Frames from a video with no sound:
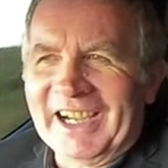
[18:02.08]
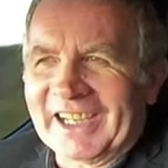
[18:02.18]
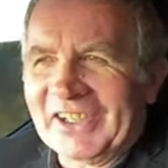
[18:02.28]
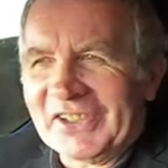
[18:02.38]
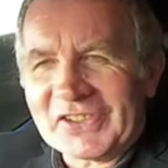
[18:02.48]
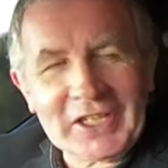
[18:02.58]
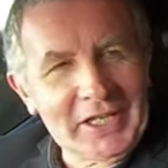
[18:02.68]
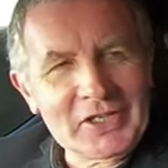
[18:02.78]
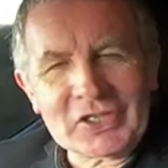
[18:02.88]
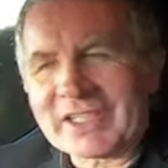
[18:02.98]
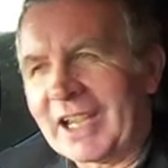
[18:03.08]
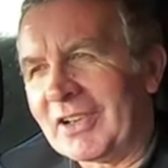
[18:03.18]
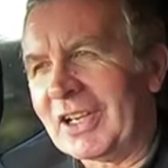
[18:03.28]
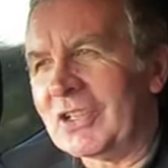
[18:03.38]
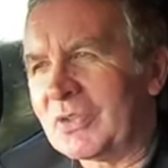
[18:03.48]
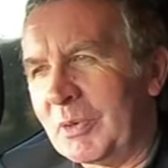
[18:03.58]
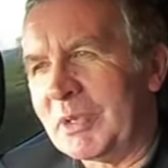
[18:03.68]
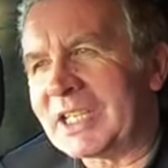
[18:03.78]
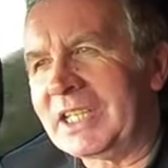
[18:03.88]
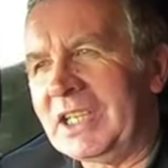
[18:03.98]
I could have seen just how close we
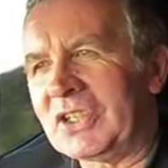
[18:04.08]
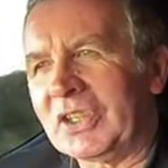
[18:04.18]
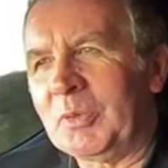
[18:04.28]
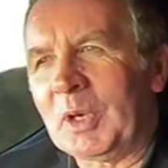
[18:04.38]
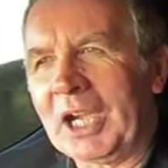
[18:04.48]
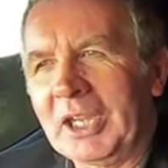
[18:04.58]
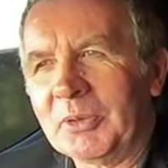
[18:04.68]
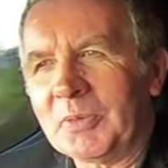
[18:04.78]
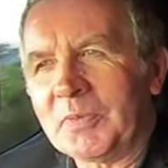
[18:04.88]
missed each other by.